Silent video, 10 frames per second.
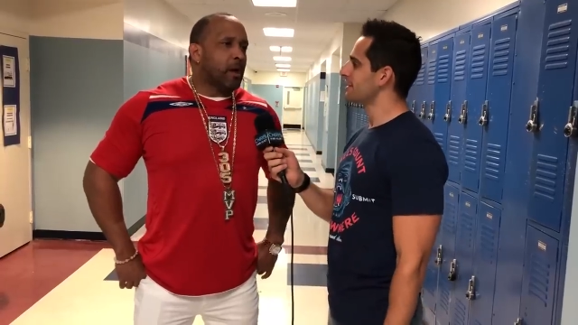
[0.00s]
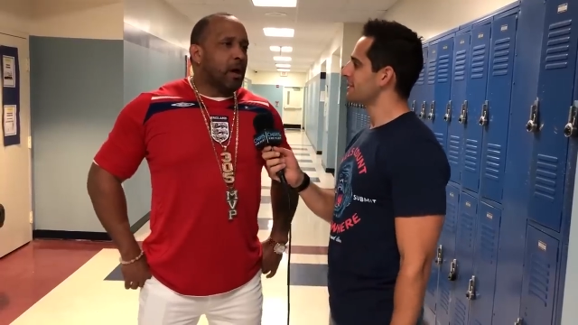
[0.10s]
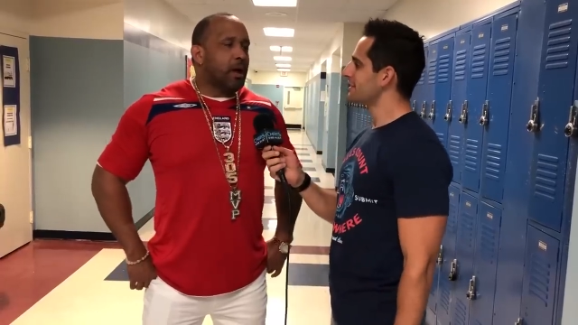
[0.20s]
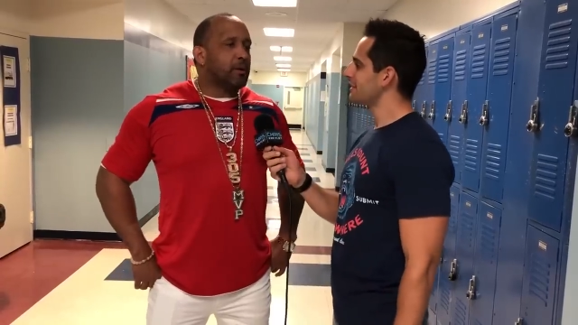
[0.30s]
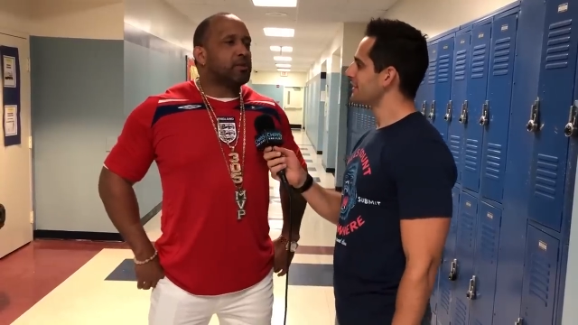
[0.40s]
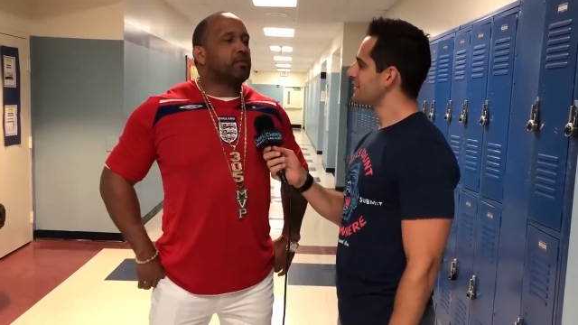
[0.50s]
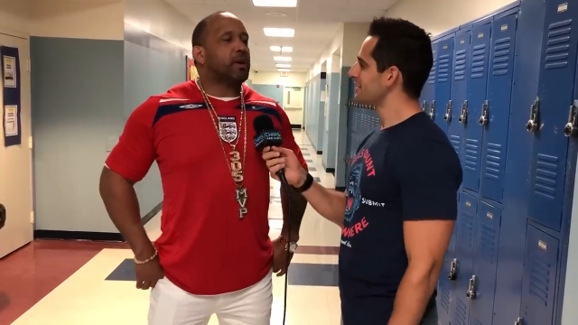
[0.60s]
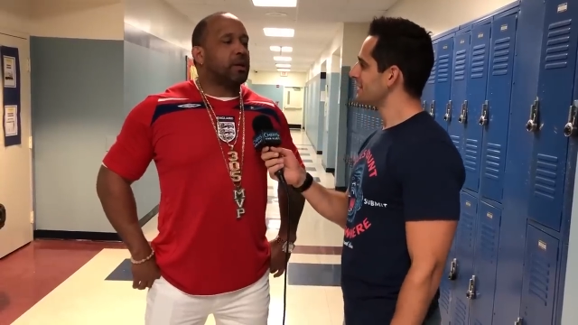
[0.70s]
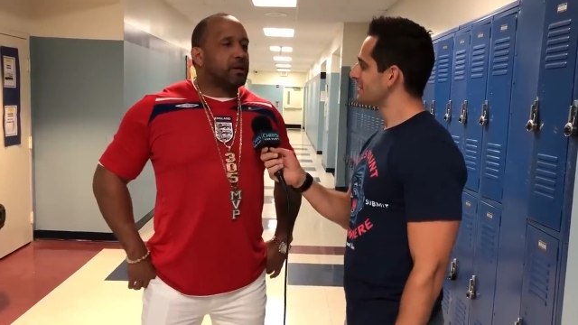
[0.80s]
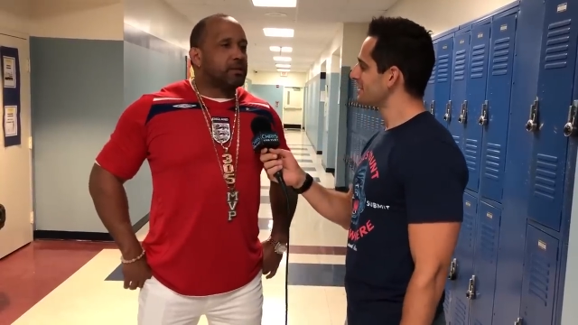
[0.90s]
Speaker 1: It's
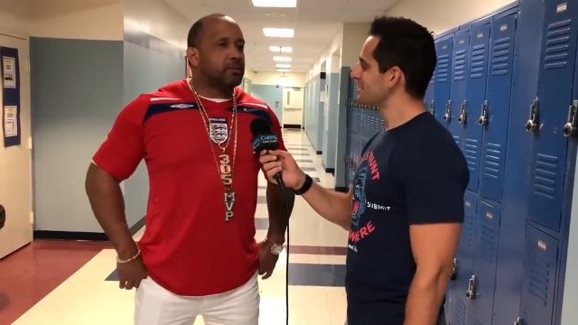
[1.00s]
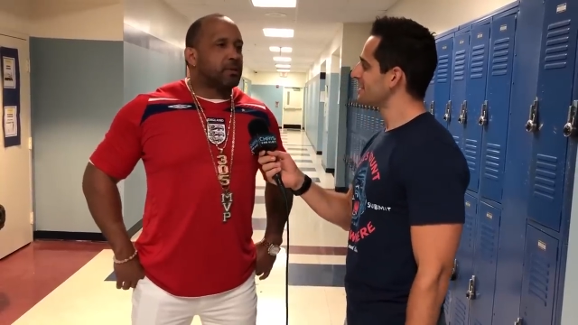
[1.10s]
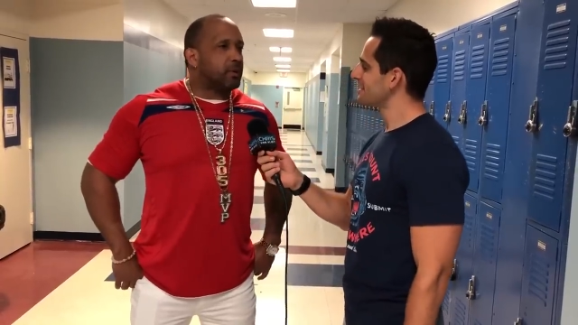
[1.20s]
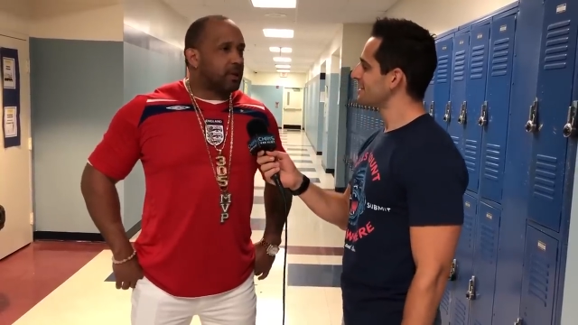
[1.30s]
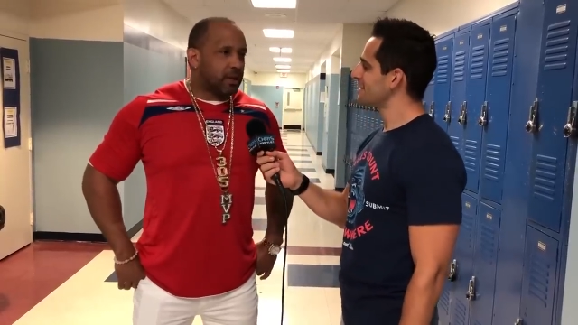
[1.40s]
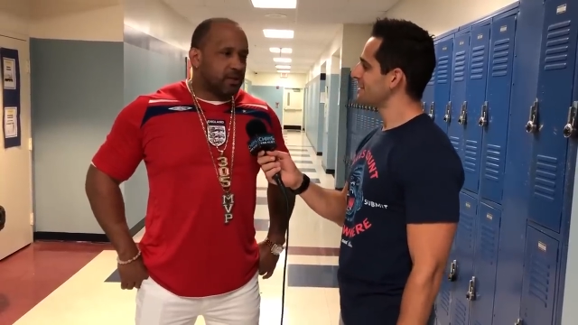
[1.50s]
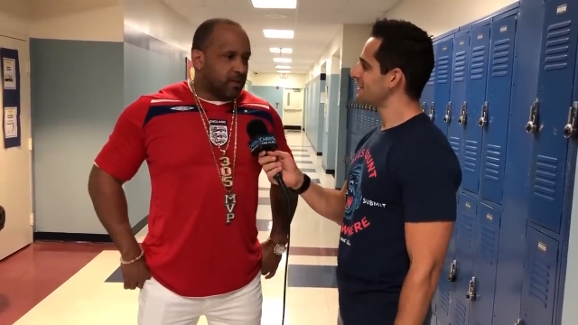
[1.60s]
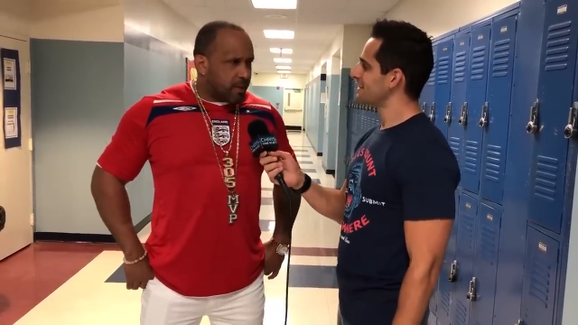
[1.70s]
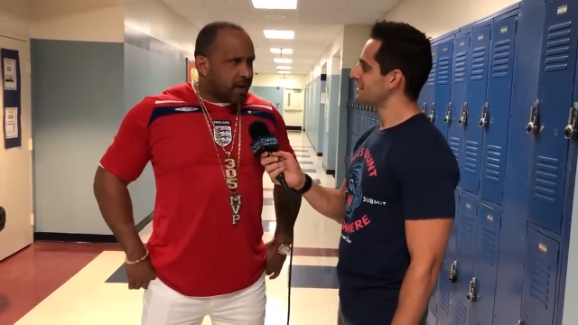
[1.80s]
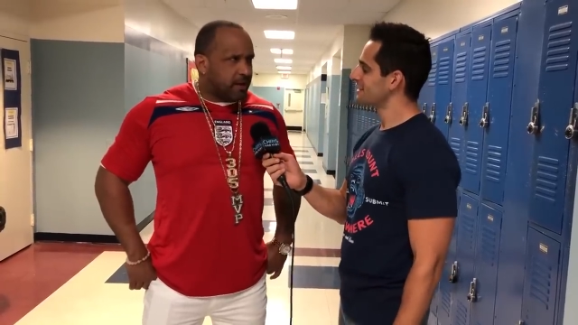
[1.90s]
funny because, you know, like I
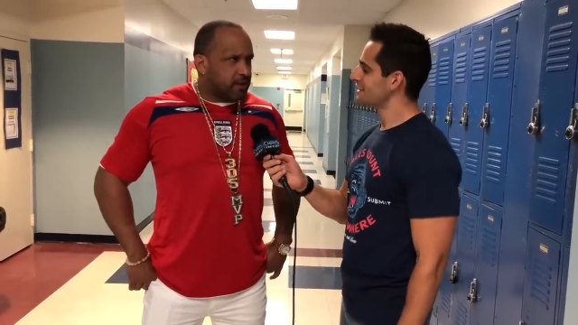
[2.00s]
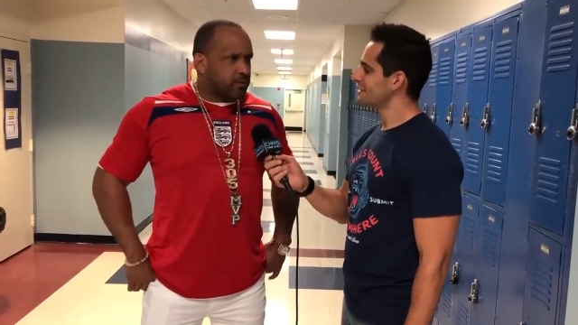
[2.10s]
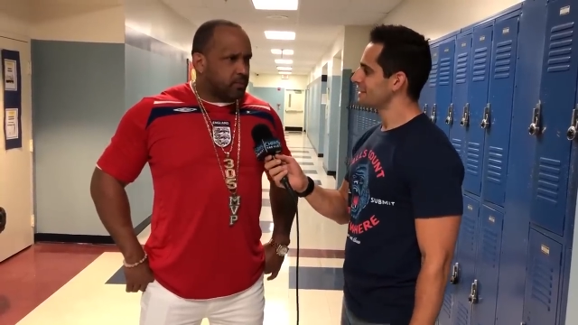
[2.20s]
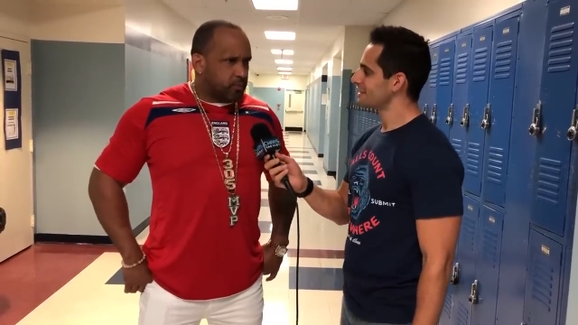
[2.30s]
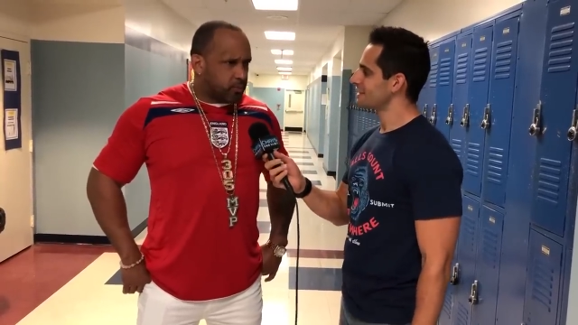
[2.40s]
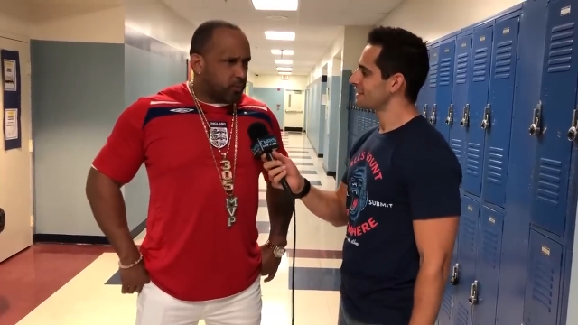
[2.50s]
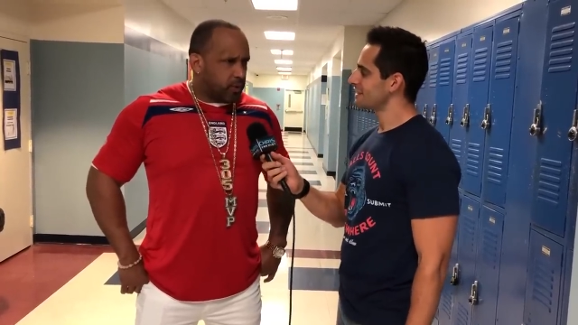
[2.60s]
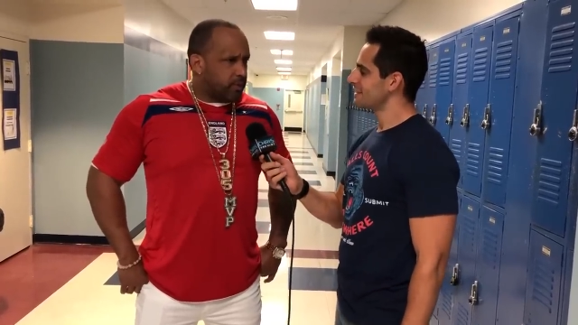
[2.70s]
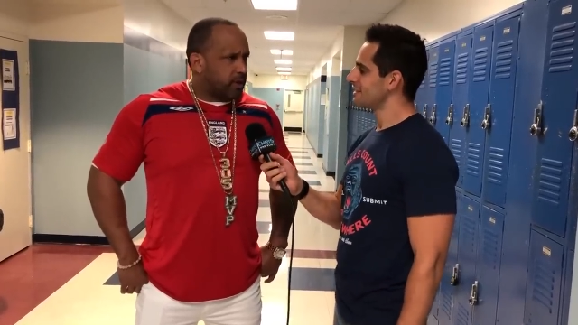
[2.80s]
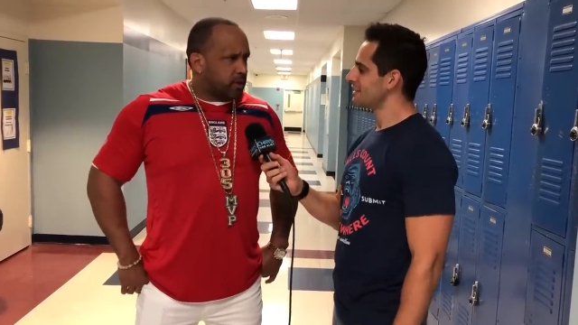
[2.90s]
said, Matt is
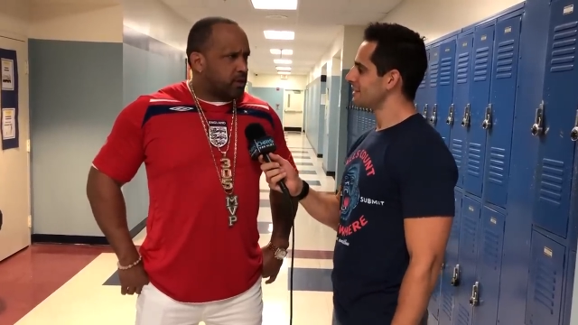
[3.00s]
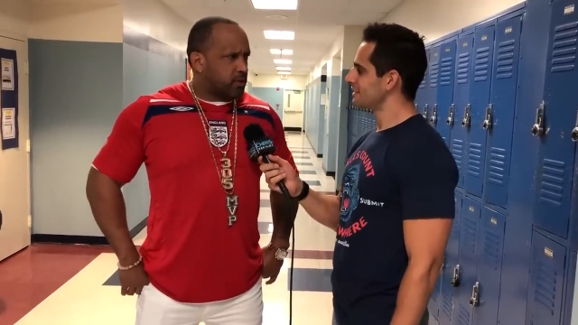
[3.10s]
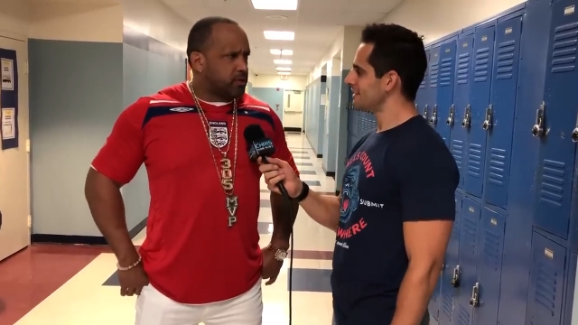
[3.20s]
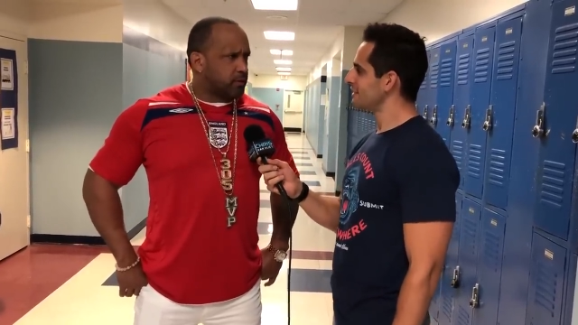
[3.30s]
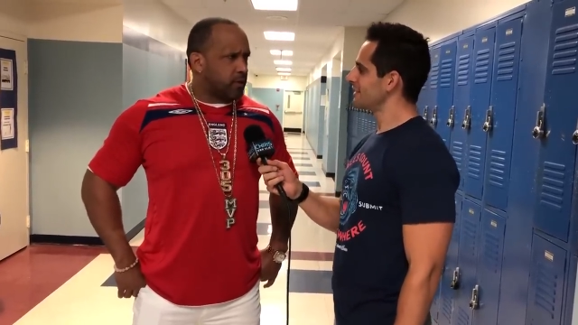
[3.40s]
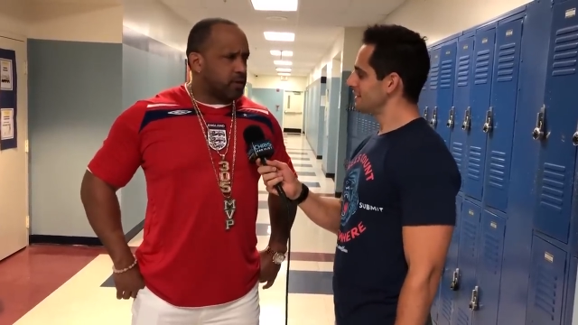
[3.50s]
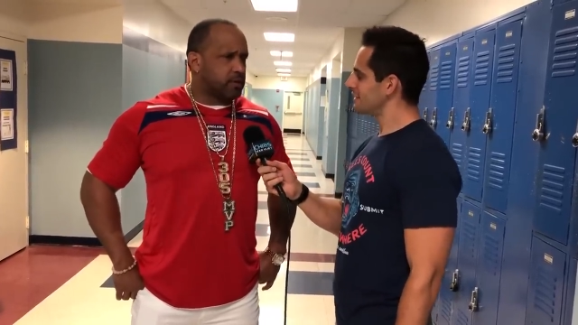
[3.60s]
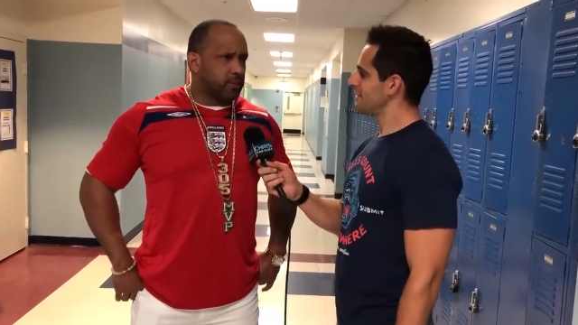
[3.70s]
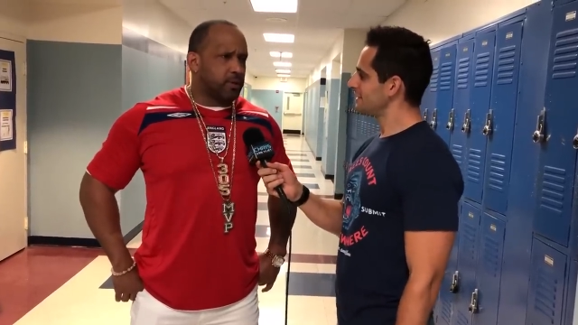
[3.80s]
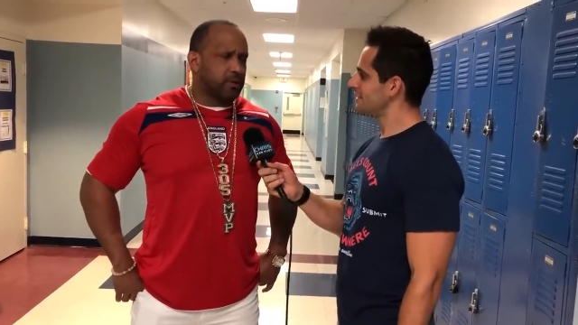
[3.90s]
one of my closer friends
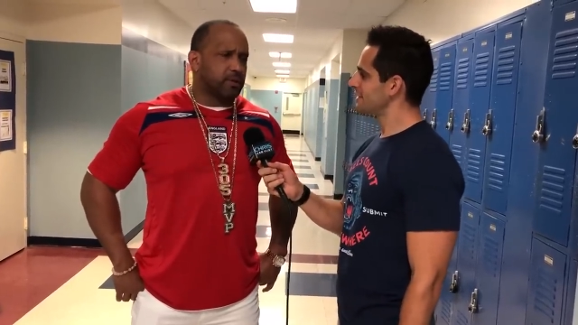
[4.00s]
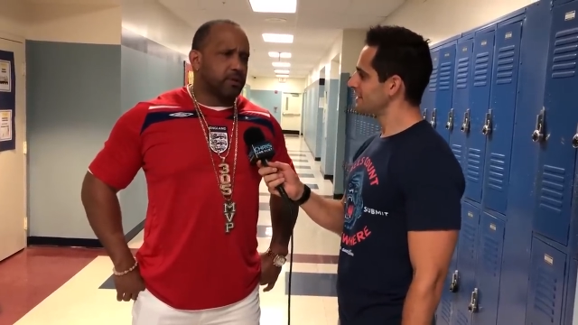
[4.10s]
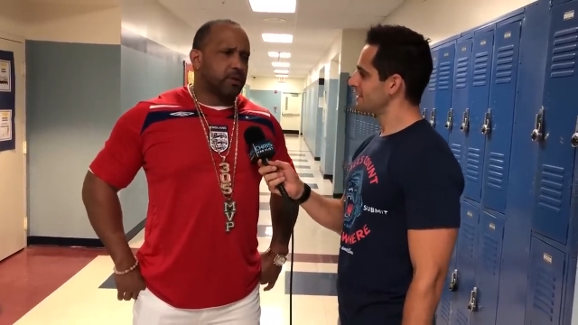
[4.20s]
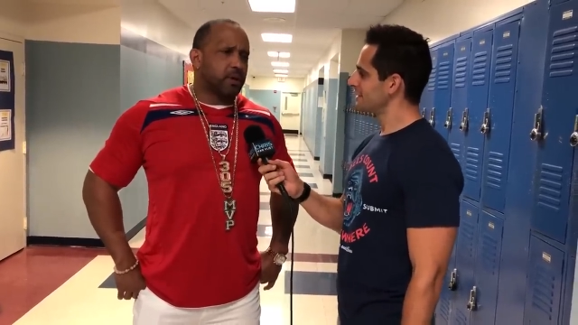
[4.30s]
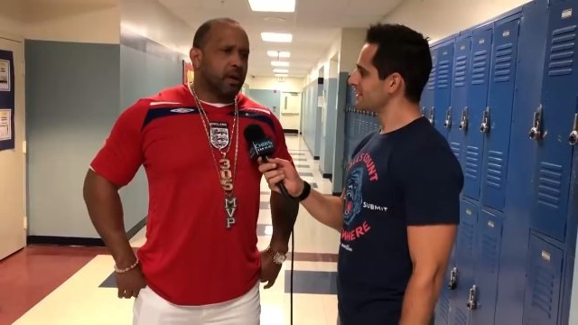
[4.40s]
in the business.